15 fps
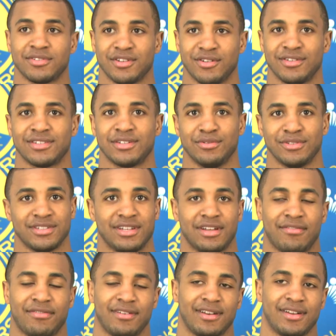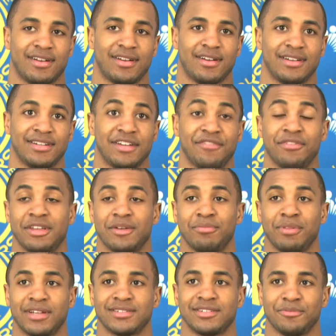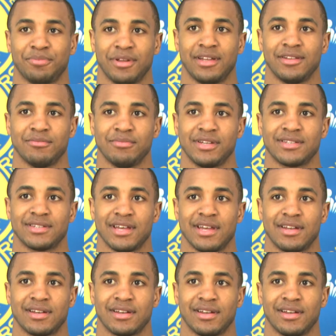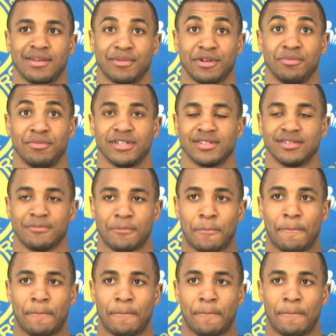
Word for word: So it was a definite uh, definitely a blessing to play in the Big Ten, and uh, I'm going to miss it.